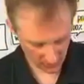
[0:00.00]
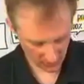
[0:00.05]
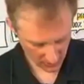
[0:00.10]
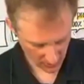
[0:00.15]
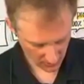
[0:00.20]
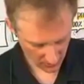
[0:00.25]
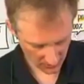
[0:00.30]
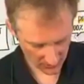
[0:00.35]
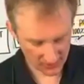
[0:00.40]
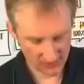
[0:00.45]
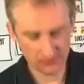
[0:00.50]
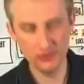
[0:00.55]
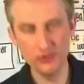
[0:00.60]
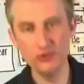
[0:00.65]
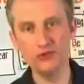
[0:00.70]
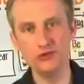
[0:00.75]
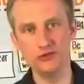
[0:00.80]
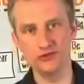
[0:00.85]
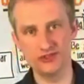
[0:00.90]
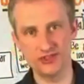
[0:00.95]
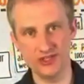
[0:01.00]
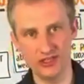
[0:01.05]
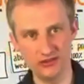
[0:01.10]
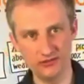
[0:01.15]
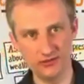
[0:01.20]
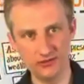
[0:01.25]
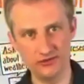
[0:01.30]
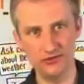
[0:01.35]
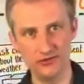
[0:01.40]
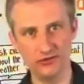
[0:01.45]
please mute yourself
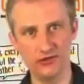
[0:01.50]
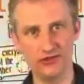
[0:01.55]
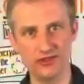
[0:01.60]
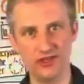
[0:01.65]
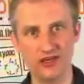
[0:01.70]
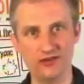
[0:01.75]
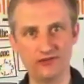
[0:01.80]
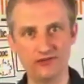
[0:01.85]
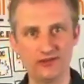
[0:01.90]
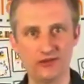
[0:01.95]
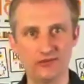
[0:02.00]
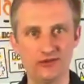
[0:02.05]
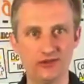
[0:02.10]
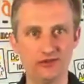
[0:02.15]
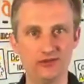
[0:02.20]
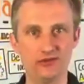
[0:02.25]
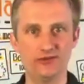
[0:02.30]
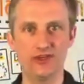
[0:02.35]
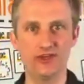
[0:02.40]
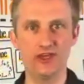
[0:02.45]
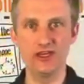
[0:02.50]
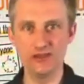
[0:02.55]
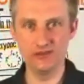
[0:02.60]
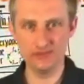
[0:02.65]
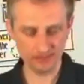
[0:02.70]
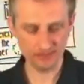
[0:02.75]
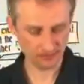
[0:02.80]
if you not have something to say.